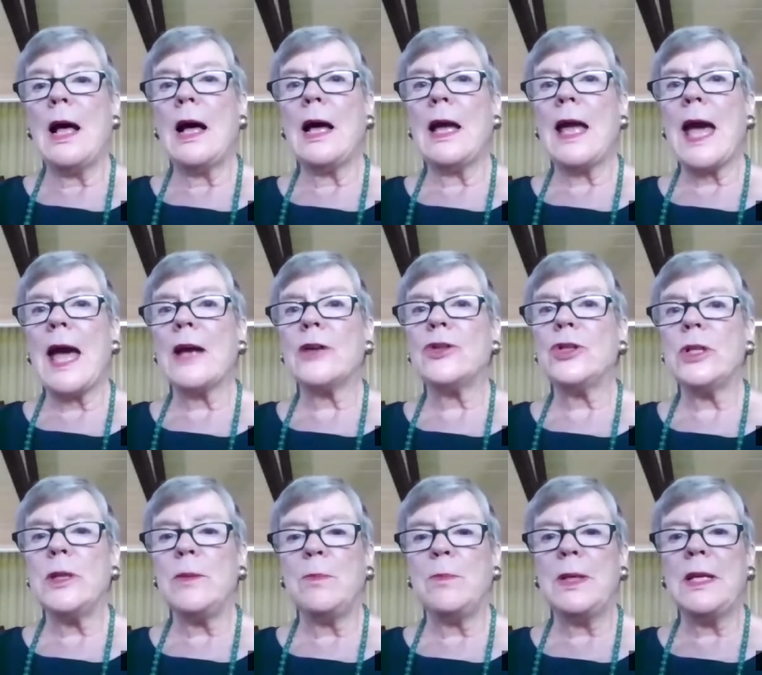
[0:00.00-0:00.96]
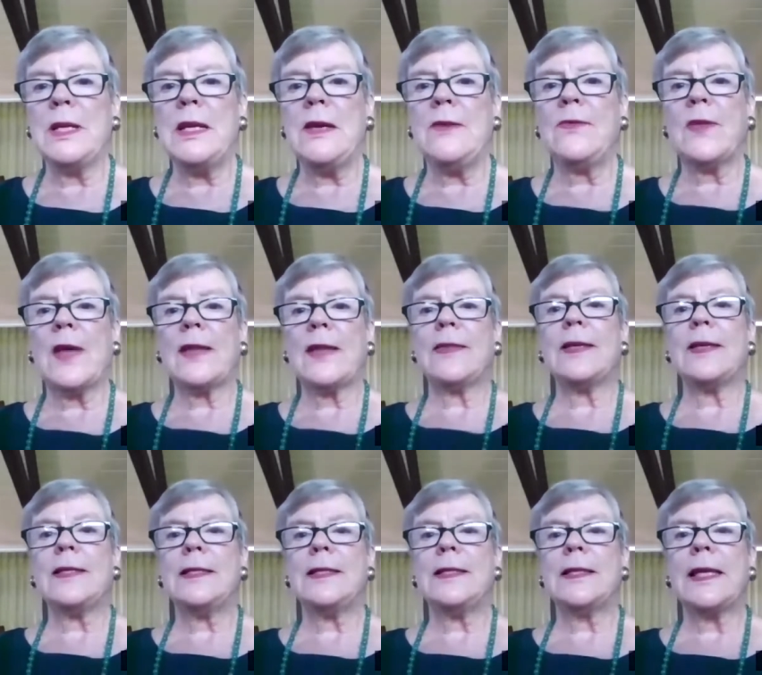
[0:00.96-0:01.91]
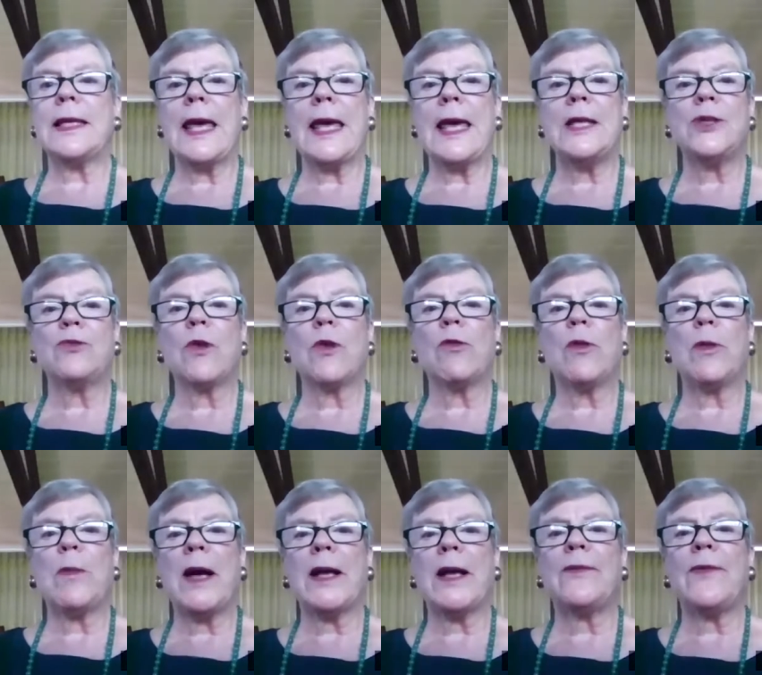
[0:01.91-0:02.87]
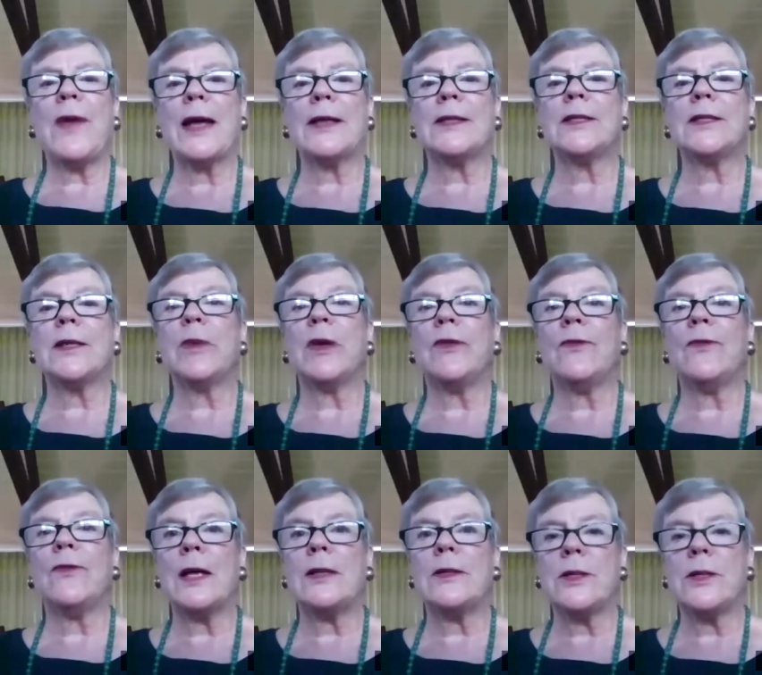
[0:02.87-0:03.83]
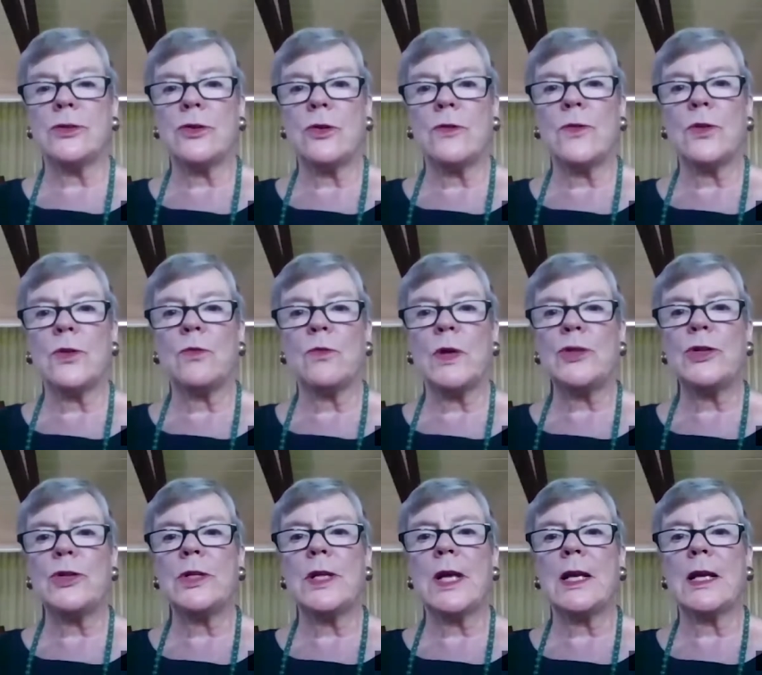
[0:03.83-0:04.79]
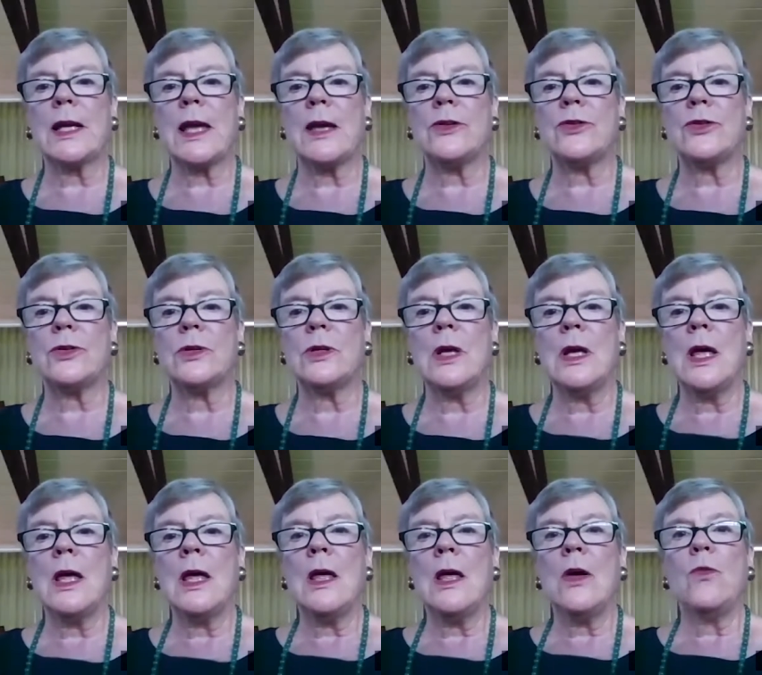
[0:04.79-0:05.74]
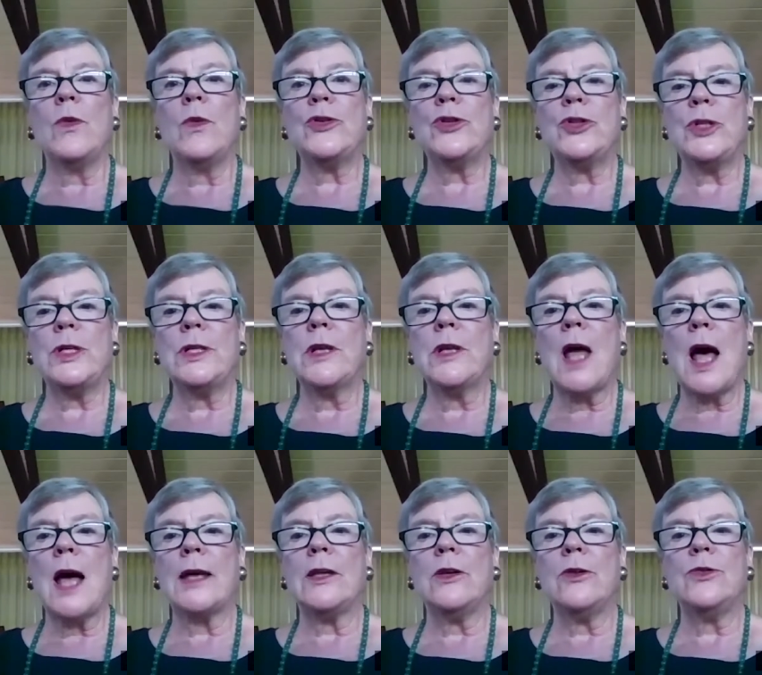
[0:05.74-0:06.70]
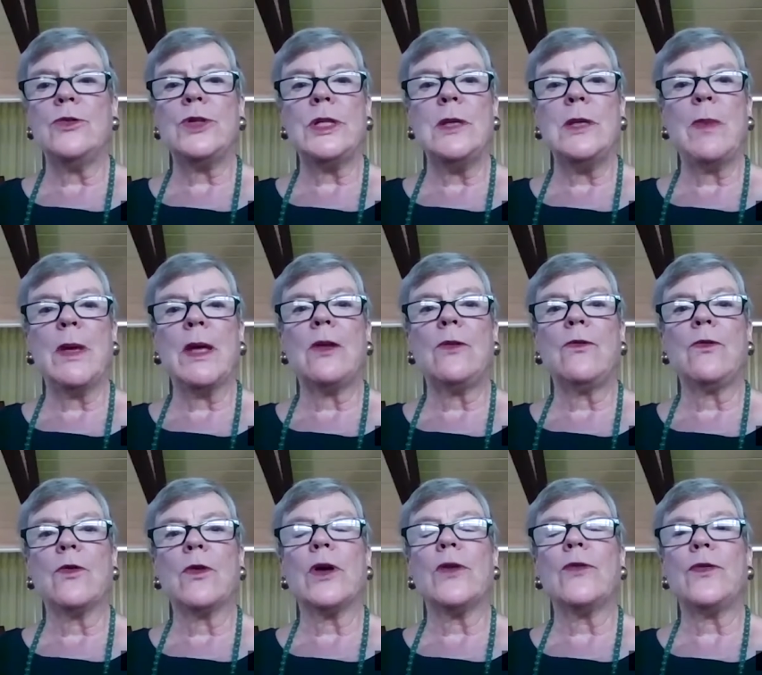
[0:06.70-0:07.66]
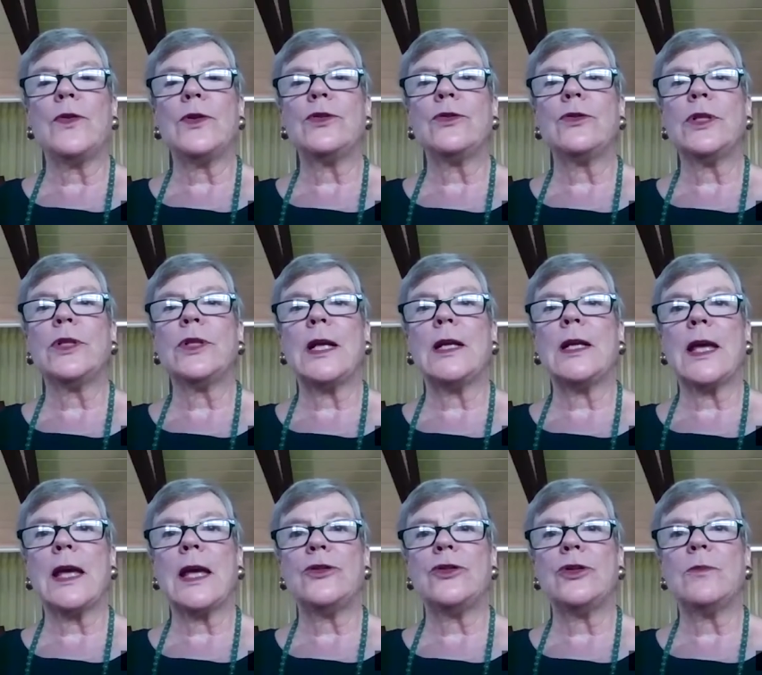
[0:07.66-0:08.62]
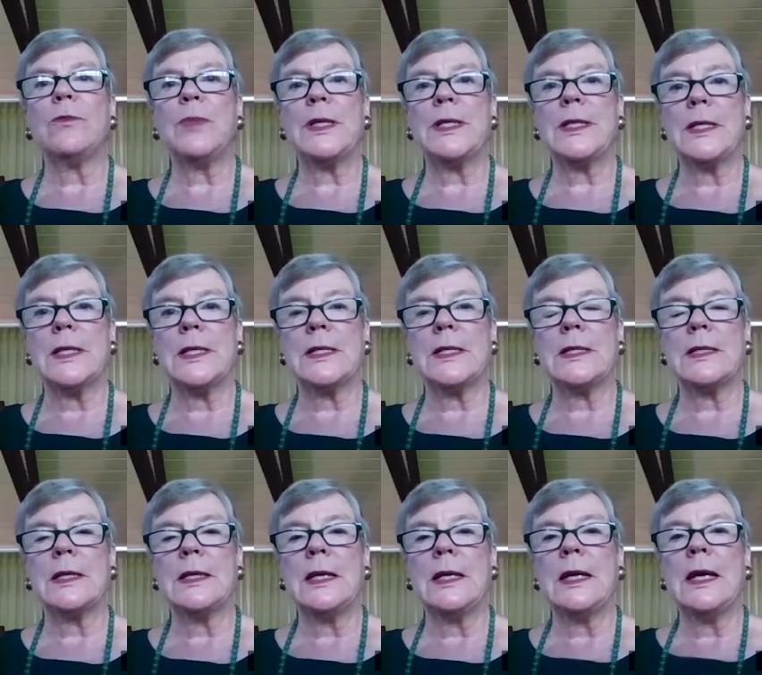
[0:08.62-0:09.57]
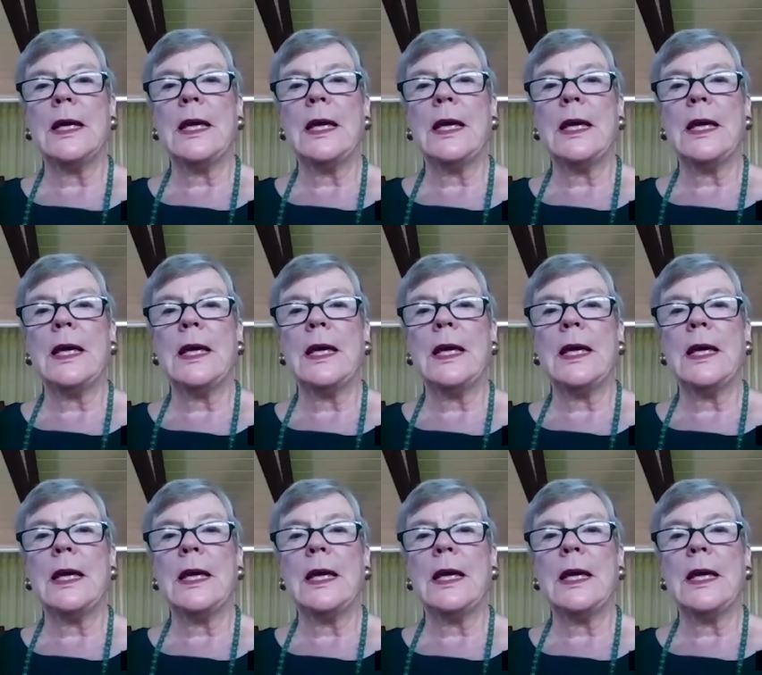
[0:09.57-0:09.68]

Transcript: I actually believe that this is a case where we might have had some advantage over the Russian delegation which did not use email for official delegation business.